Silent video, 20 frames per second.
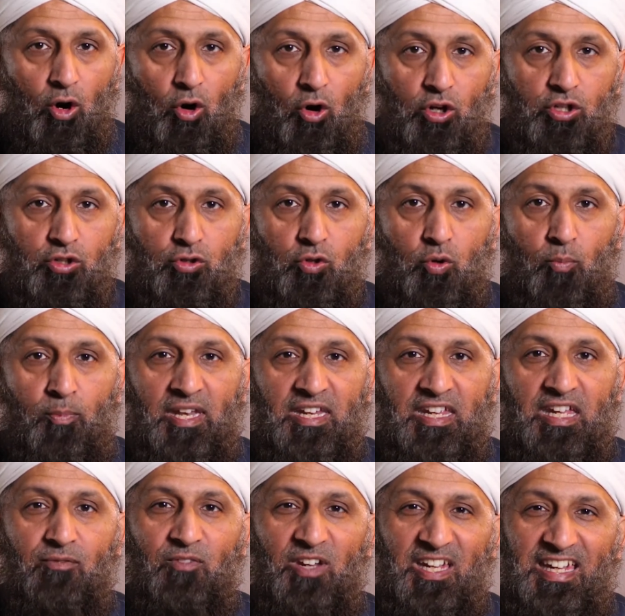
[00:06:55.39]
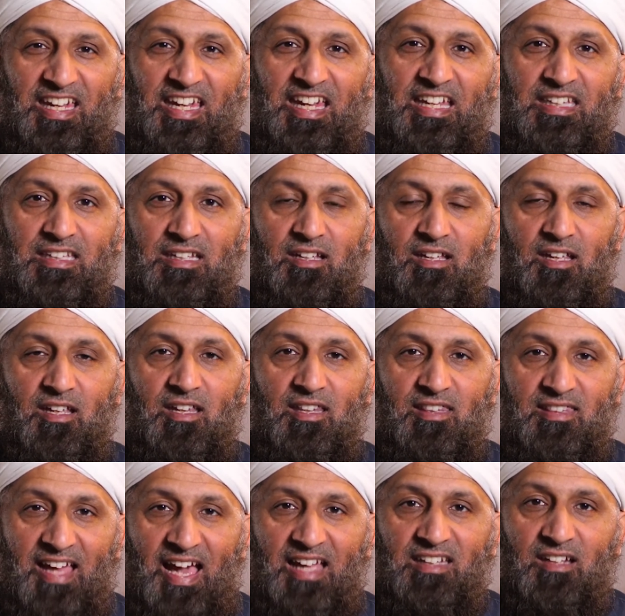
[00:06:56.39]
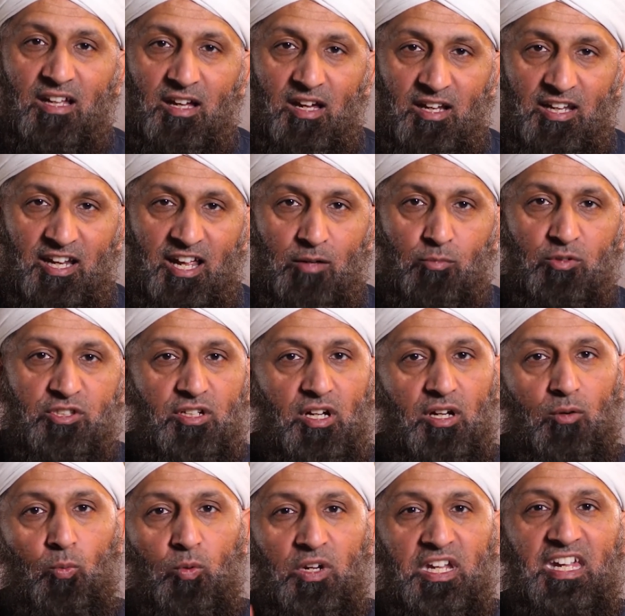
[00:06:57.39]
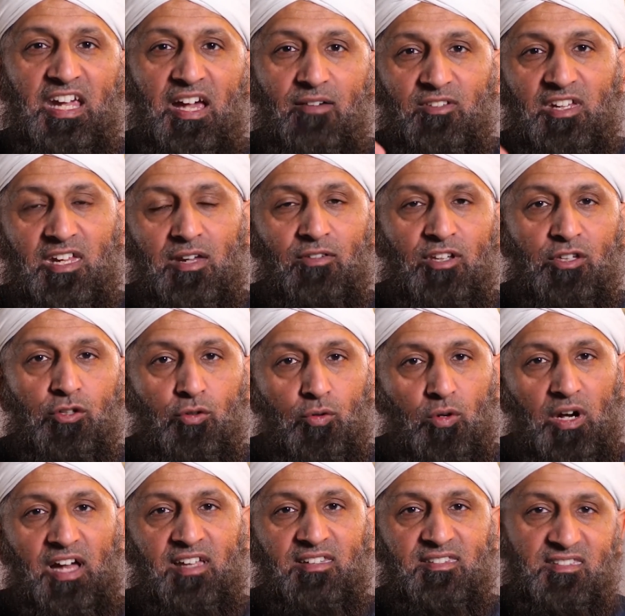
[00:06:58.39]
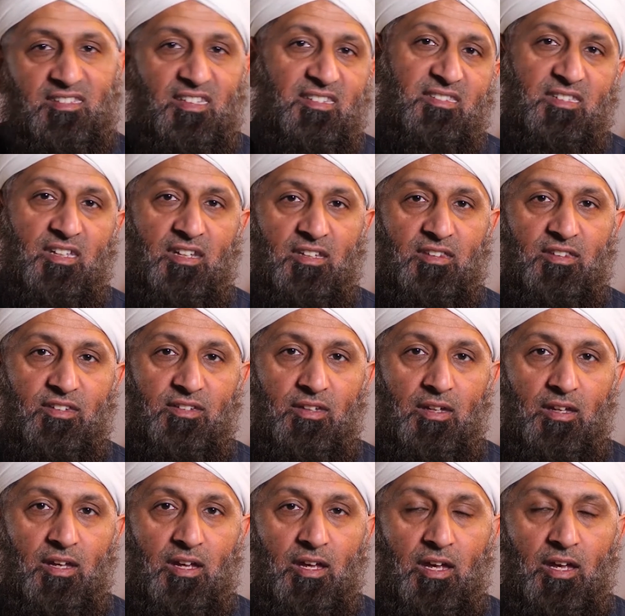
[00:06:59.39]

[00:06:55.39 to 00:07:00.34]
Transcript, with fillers: O you who believe, eat that halal which we have given you as sustenance.